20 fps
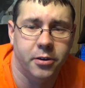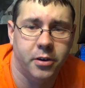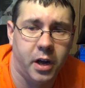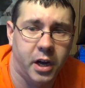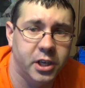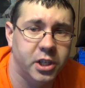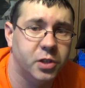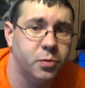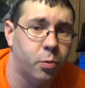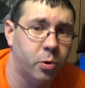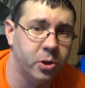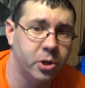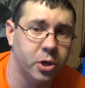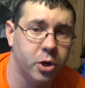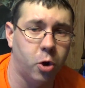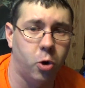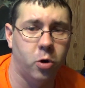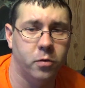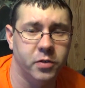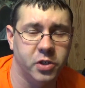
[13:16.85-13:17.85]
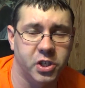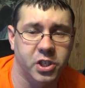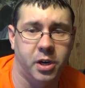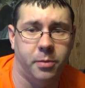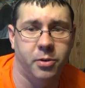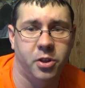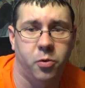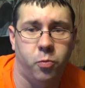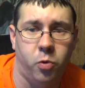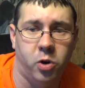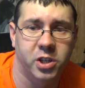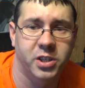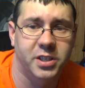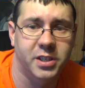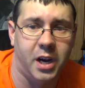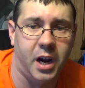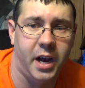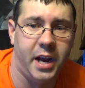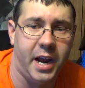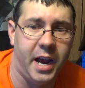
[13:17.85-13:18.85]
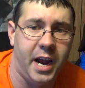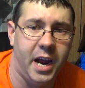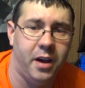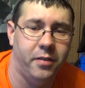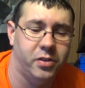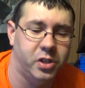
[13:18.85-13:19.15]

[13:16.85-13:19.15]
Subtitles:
And I just wanted to go over some of the ones that I have